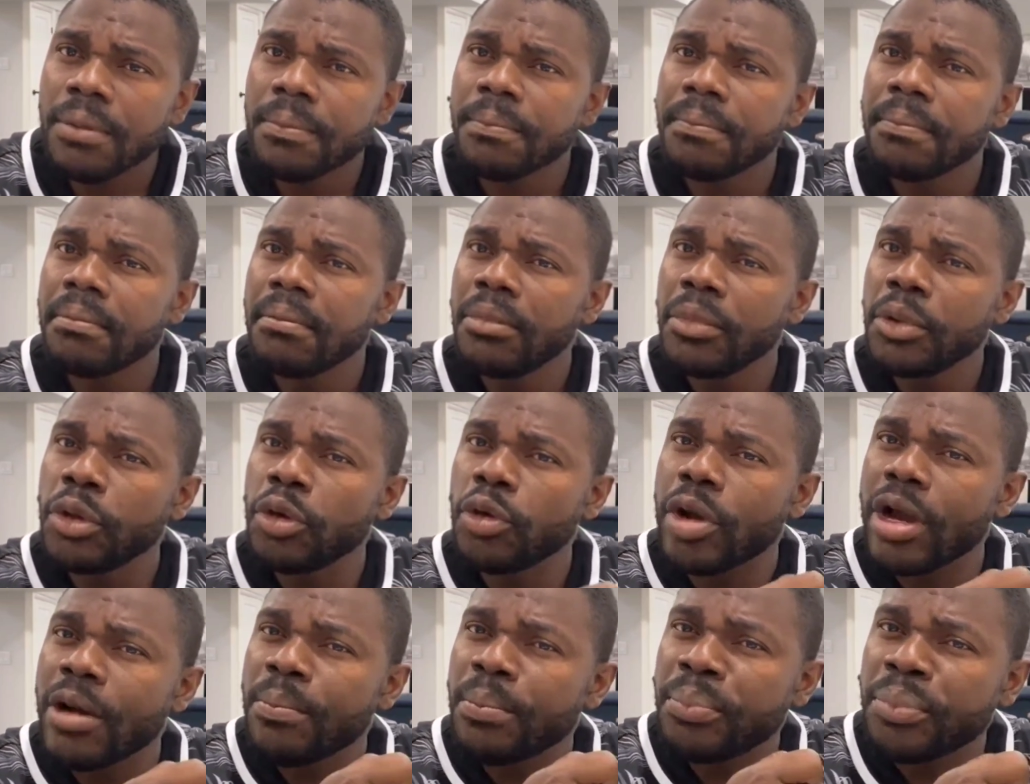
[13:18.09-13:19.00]
You can
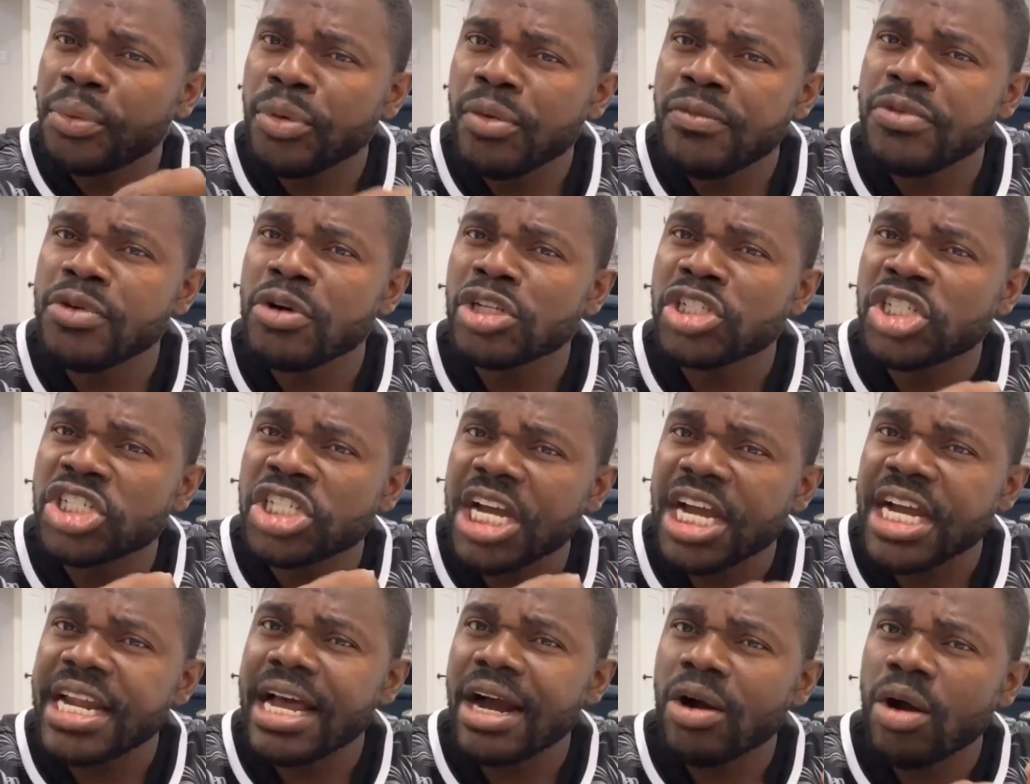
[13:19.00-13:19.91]
prove your shared
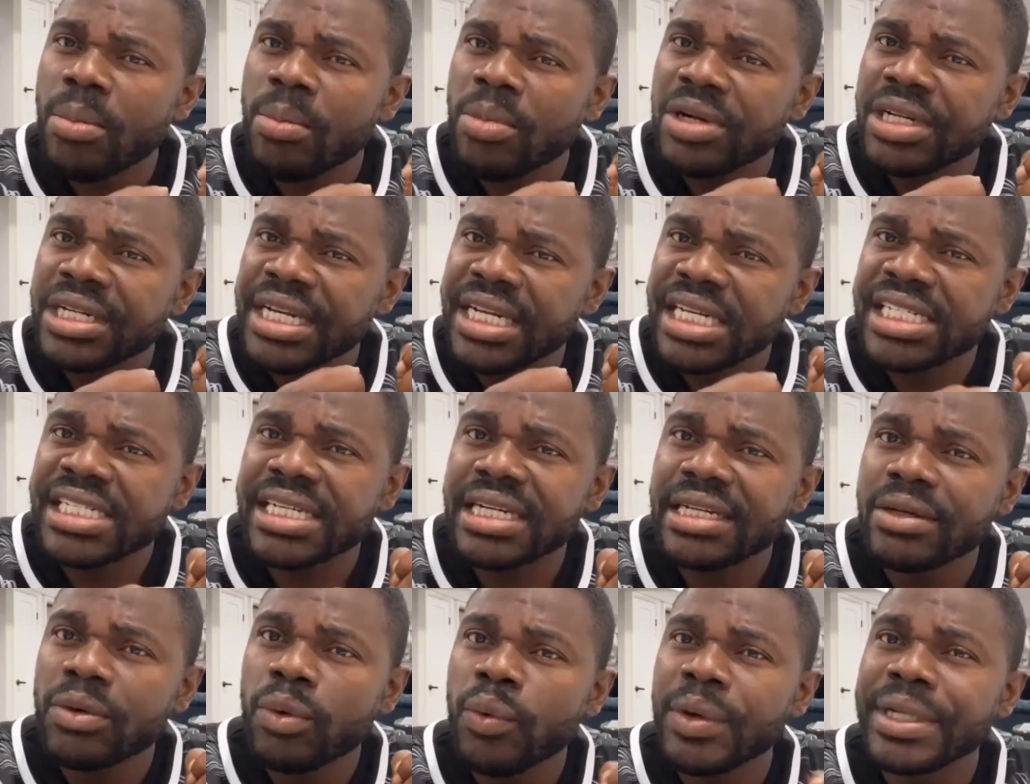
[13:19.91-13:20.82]
accommodation with
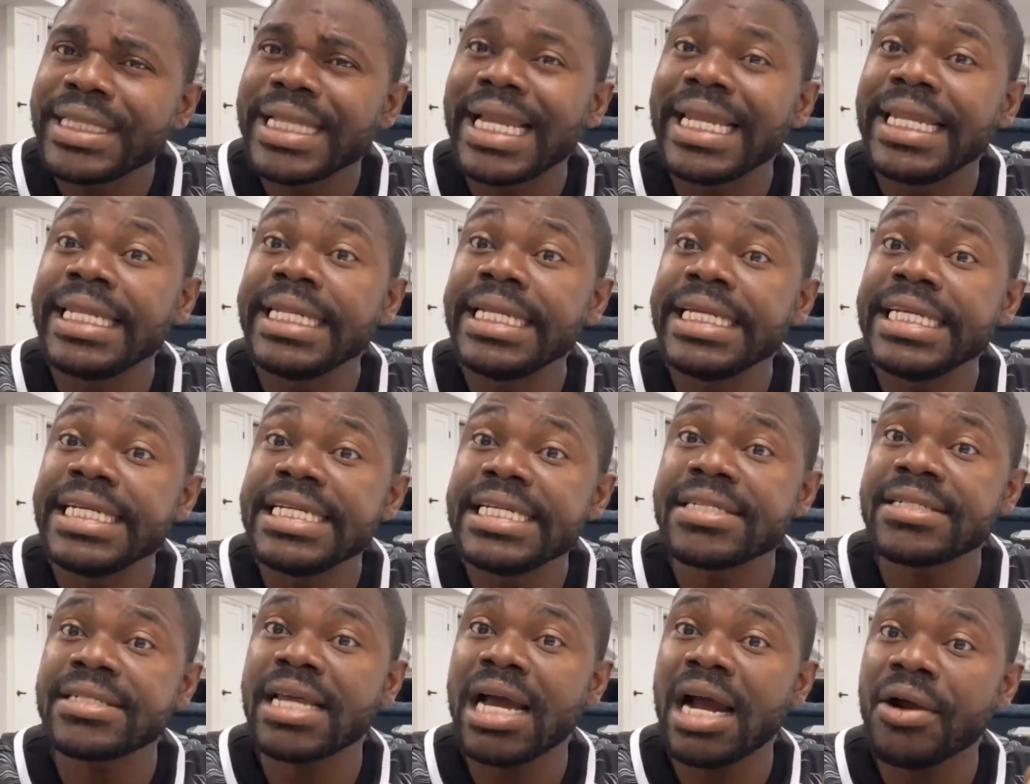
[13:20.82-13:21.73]
a lease
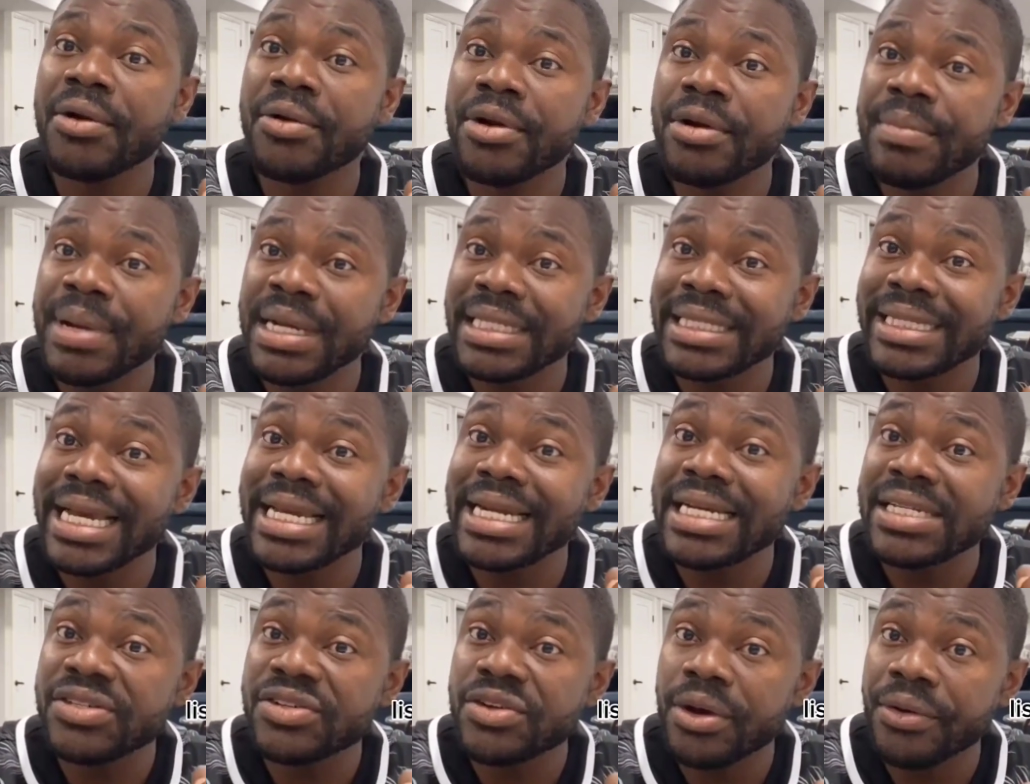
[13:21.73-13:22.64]
agreement, tenancy
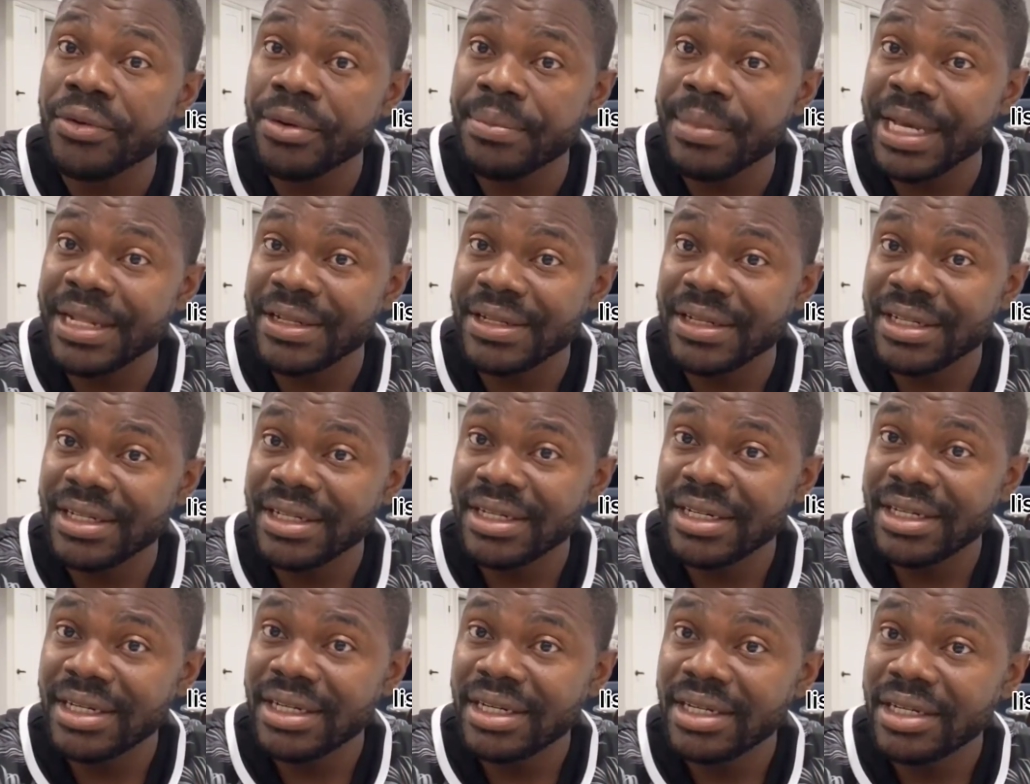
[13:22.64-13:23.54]
agreement.
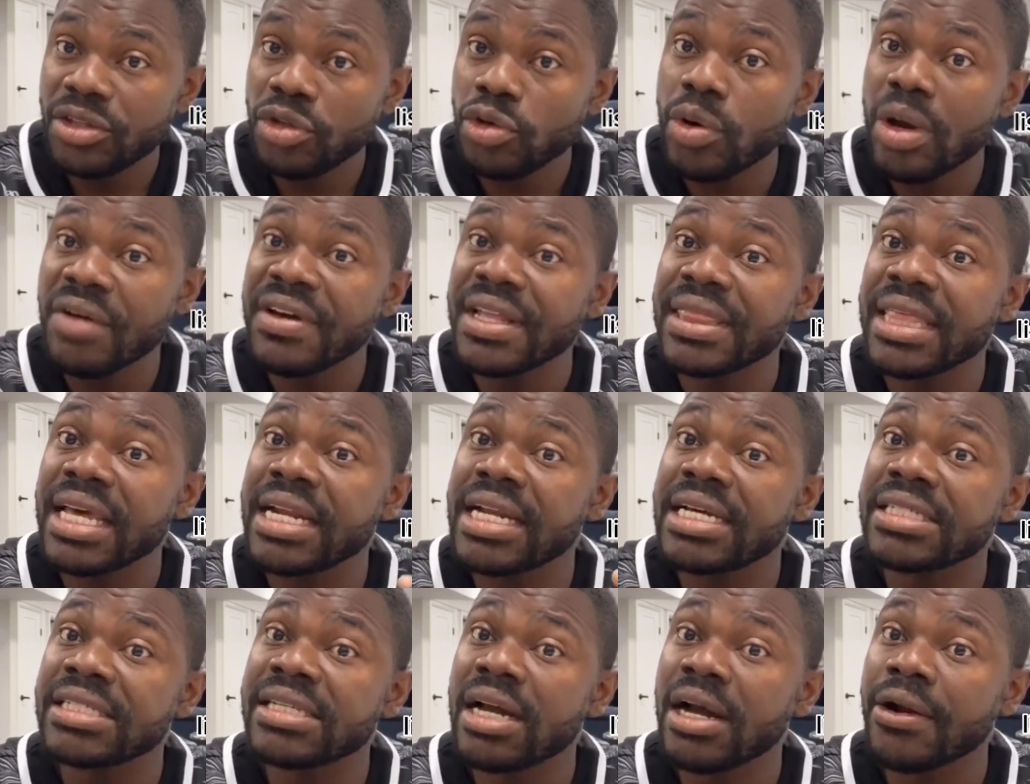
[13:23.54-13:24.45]
You have a tenancy
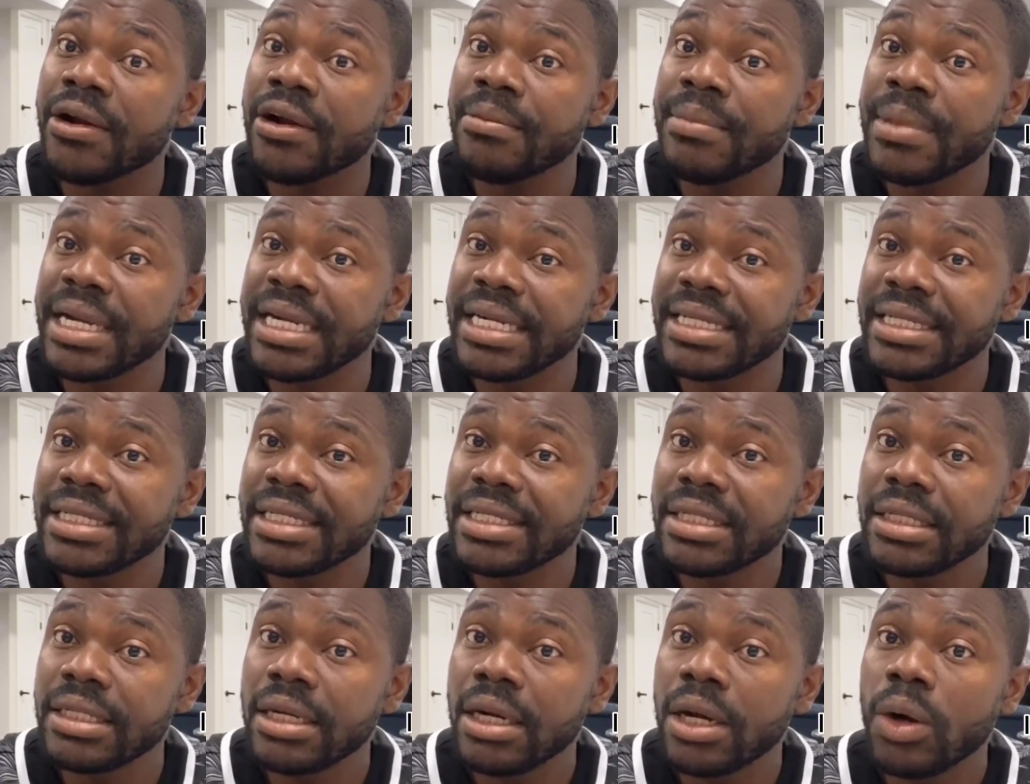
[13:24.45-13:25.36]
agreement
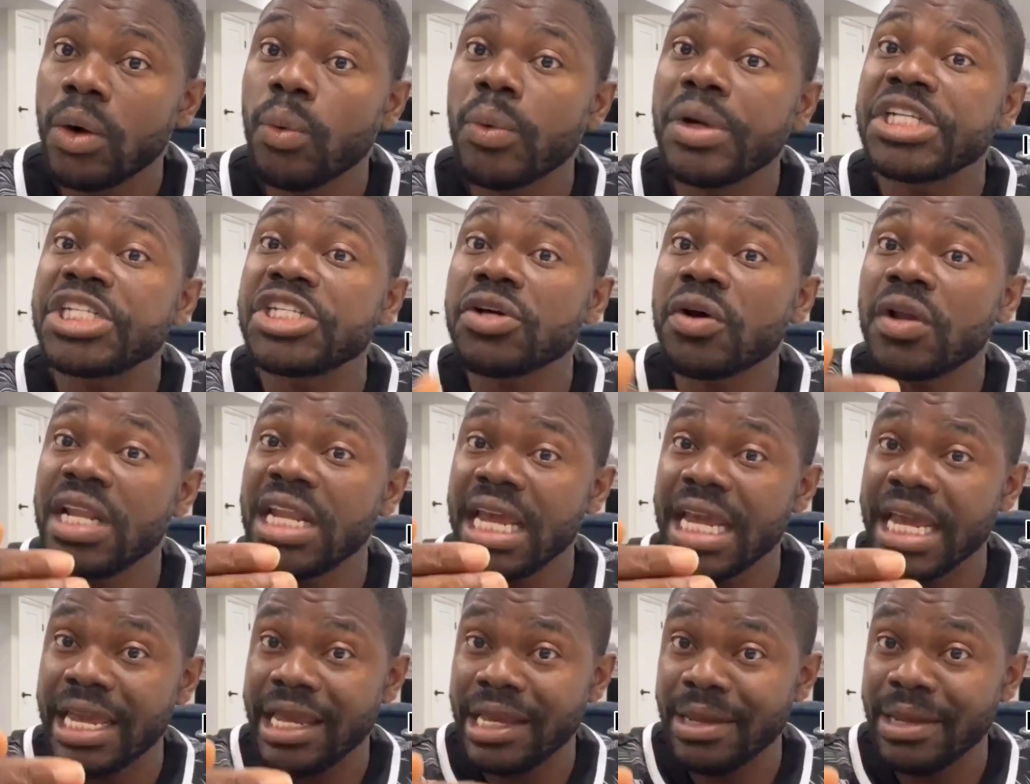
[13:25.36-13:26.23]
with your name